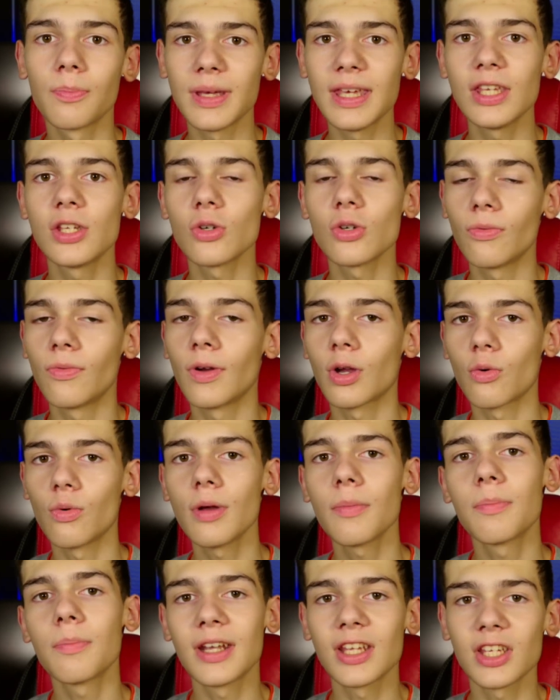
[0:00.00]
piece of
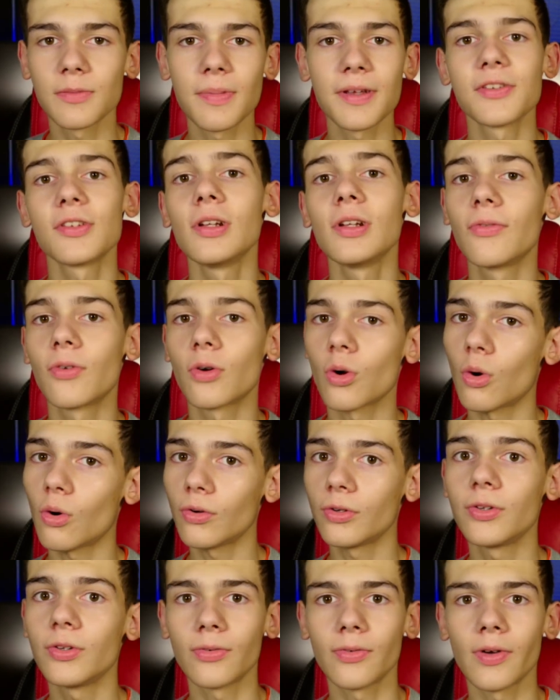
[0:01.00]
equipment, especially for
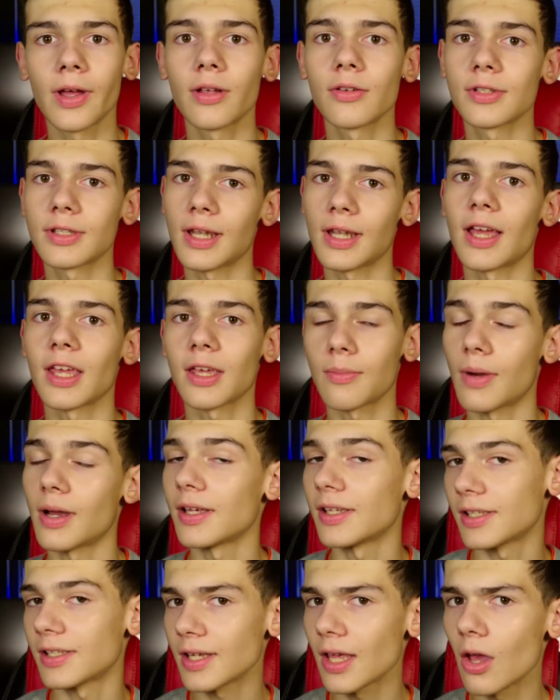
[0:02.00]
audiophiles like
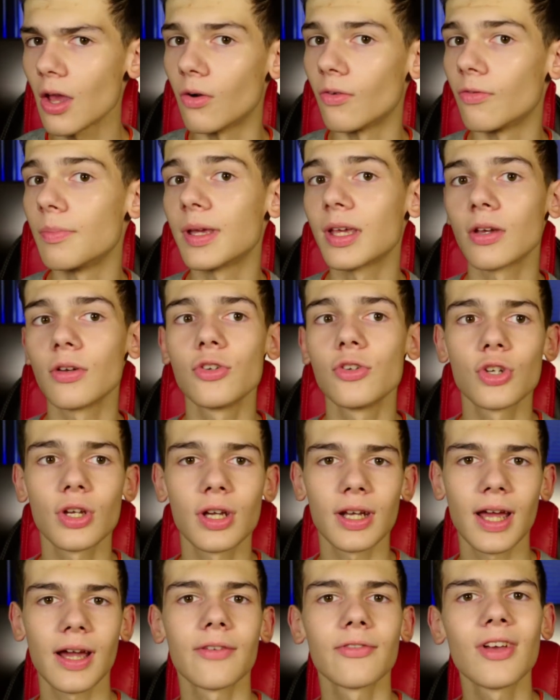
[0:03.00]
myself, because you
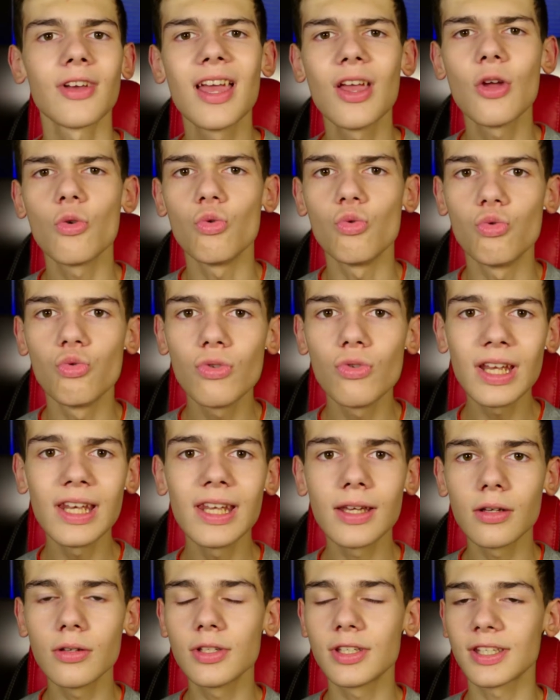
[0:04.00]
can have really
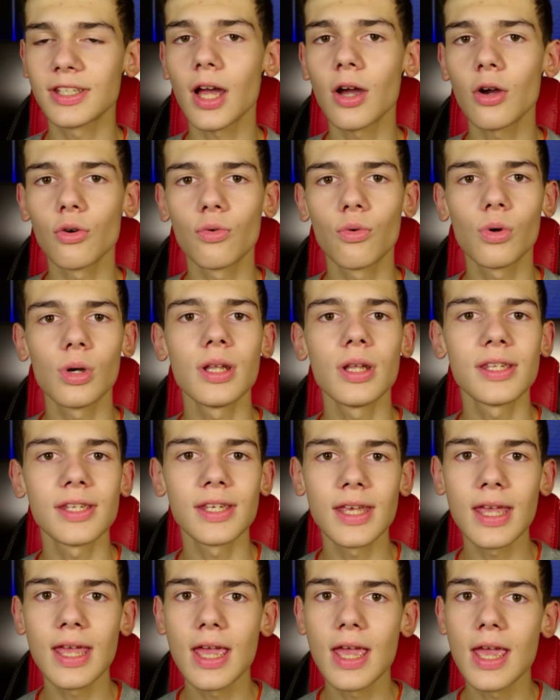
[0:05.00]
good sound
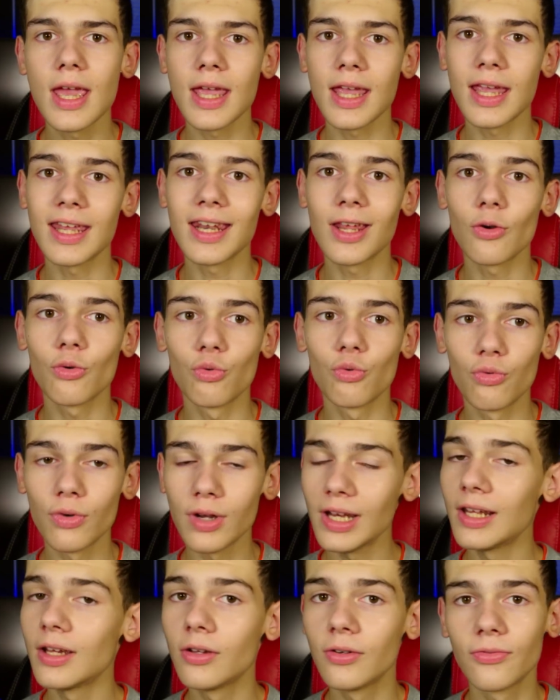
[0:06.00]
quality in a
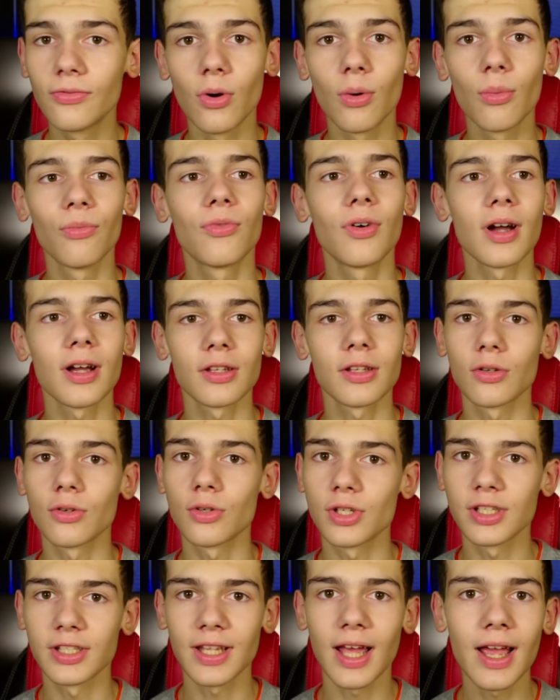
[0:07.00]
really good form factor,
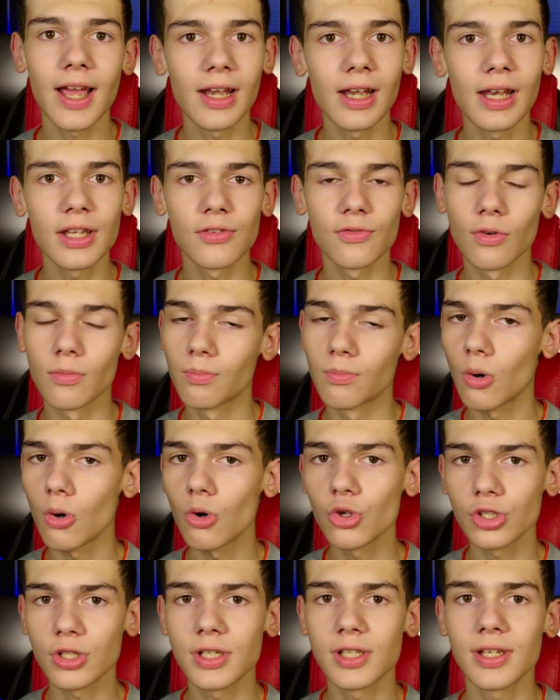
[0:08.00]
stylish from
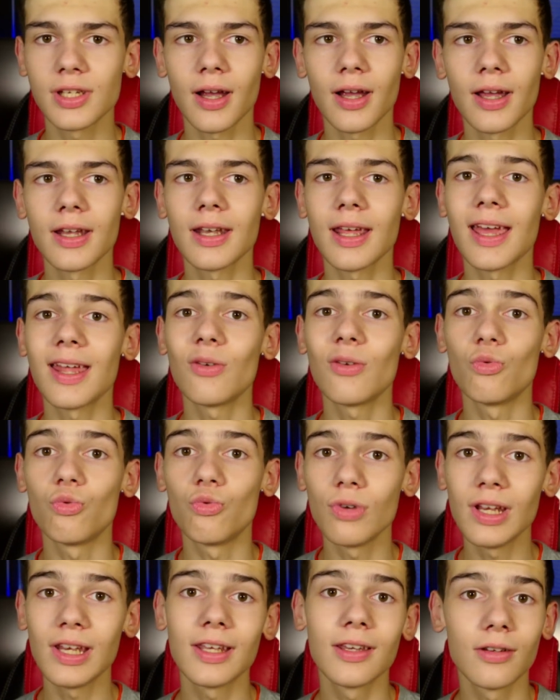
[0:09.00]
Porsche Design, and
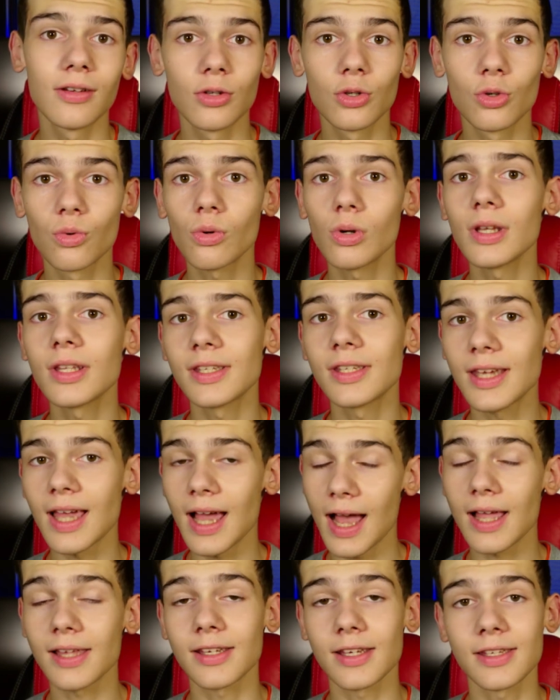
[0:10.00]
really good quality,
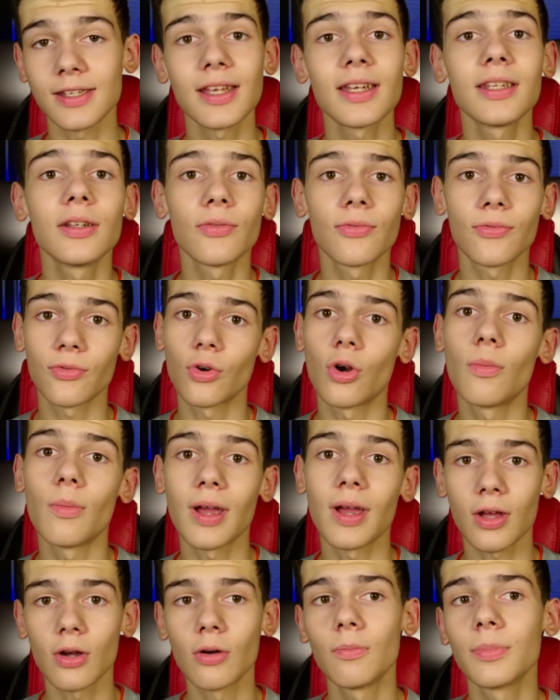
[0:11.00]
as I said, from
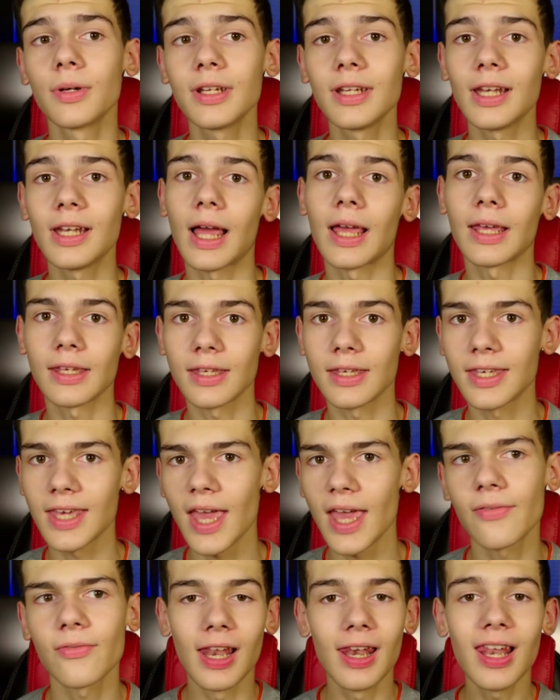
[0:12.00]
a company like
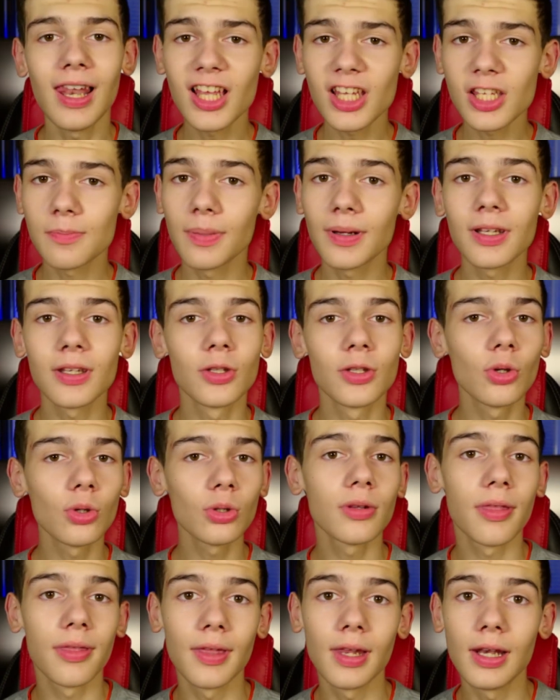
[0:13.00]
KEF. Last but
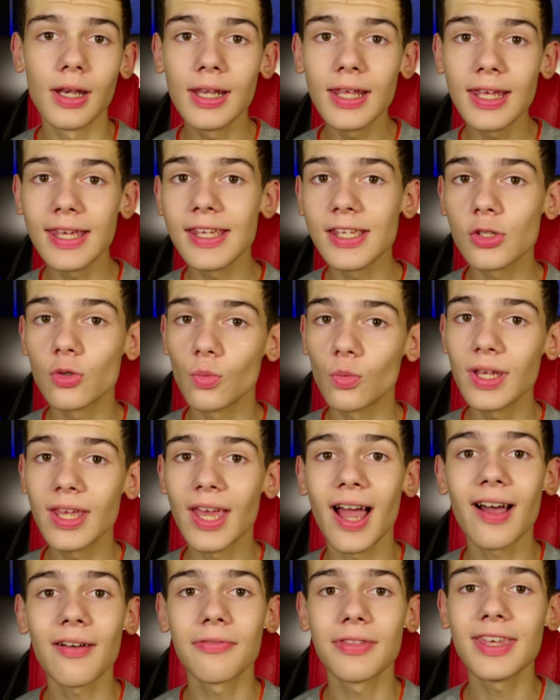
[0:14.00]
not the least, we
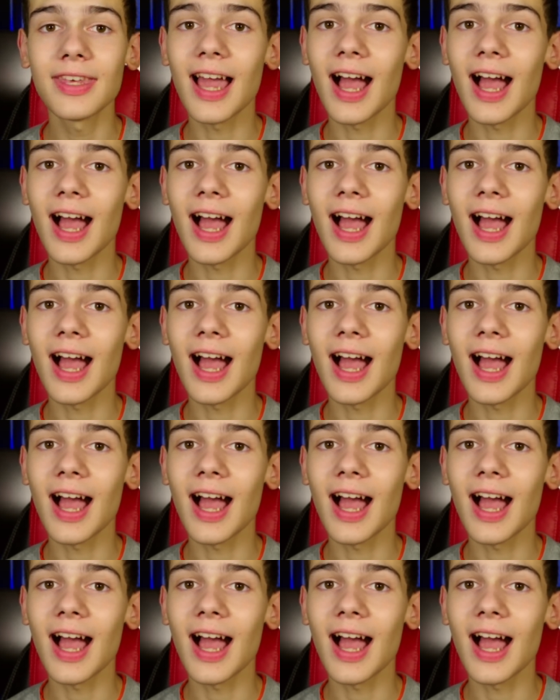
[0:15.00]
have the